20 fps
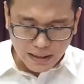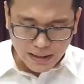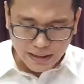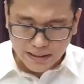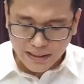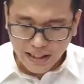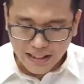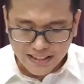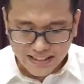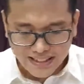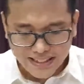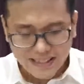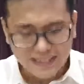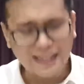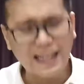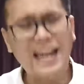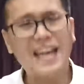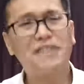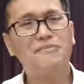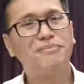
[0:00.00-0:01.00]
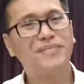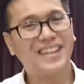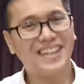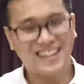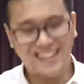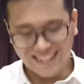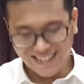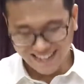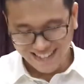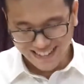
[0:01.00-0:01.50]
God's
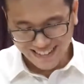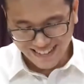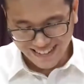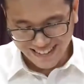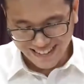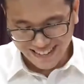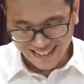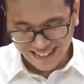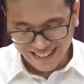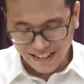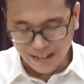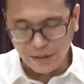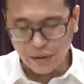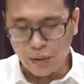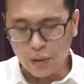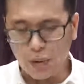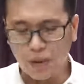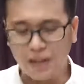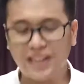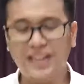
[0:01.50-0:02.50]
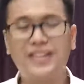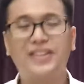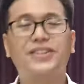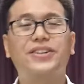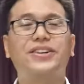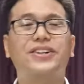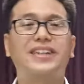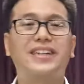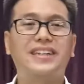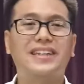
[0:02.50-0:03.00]
timing in all
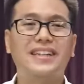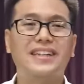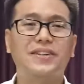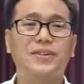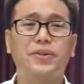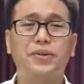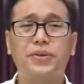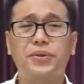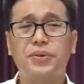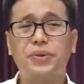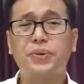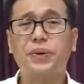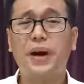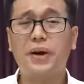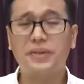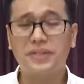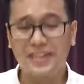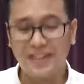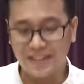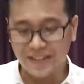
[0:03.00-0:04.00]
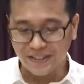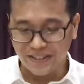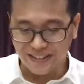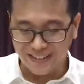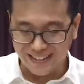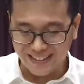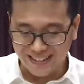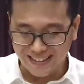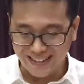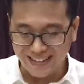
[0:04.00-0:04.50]
eternity or throughout
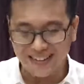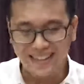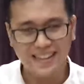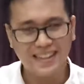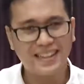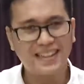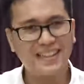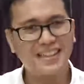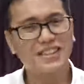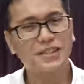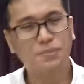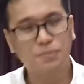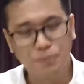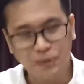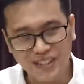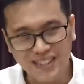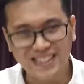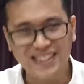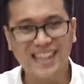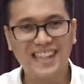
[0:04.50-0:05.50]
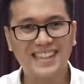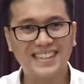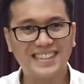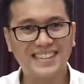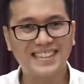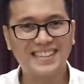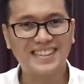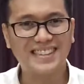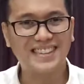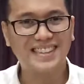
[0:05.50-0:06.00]
eternity is
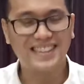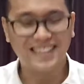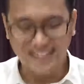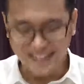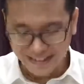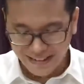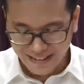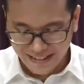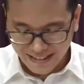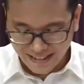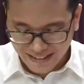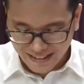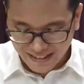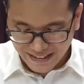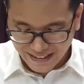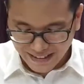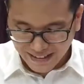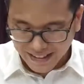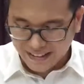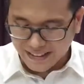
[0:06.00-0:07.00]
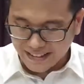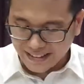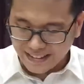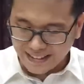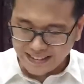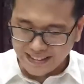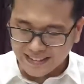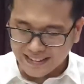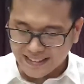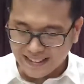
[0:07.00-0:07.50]
precise in
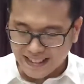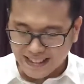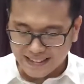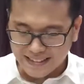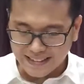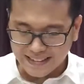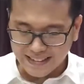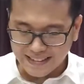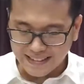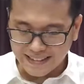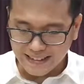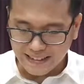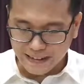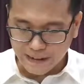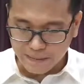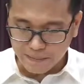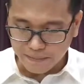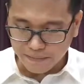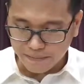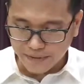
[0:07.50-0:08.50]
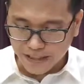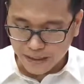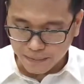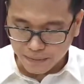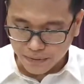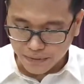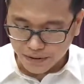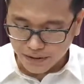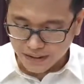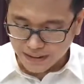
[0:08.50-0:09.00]
Ecclesiastes um,
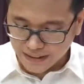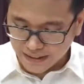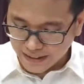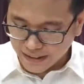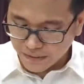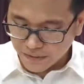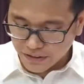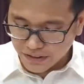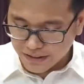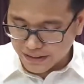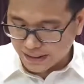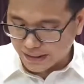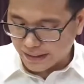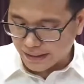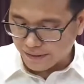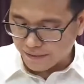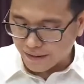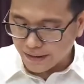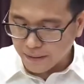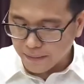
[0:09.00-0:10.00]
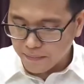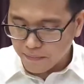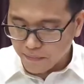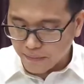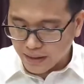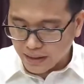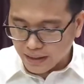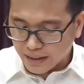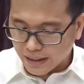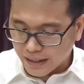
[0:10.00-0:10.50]
chapter 3, verse 11.
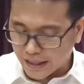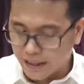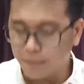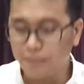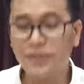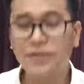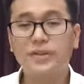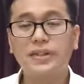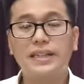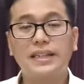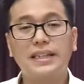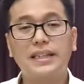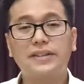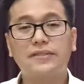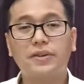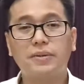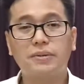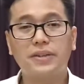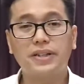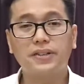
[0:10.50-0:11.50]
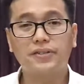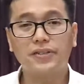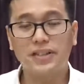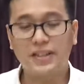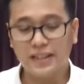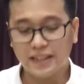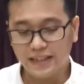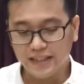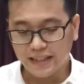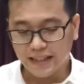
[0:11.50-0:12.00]
I'll be reading from a
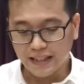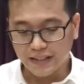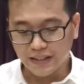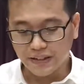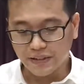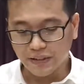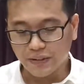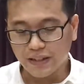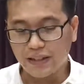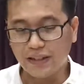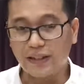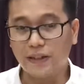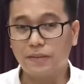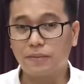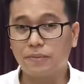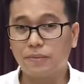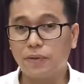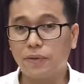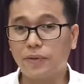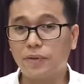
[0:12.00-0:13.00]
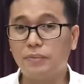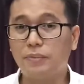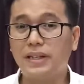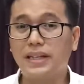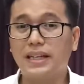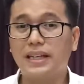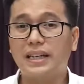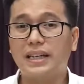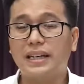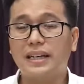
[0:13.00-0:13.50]
different translation so that um, we would be